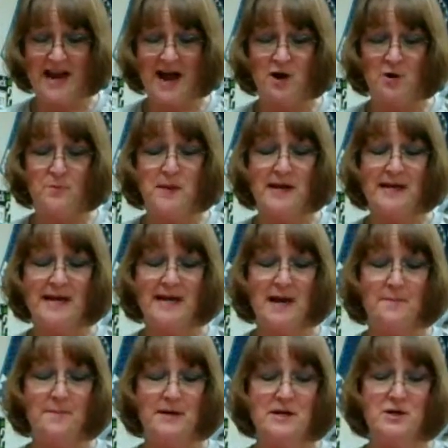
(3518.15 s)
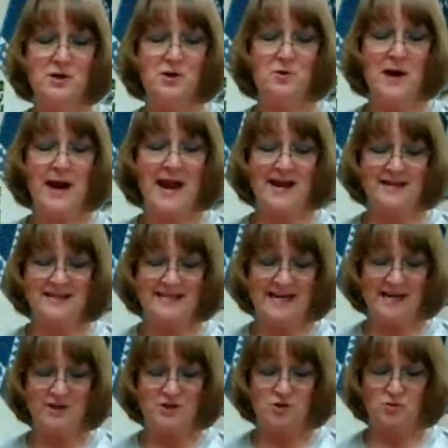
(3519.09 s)
out picking up a new
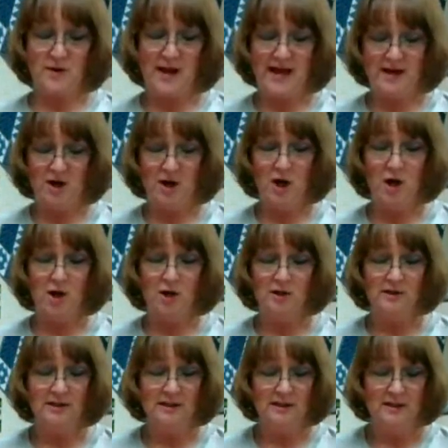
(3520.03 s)
antique treadle.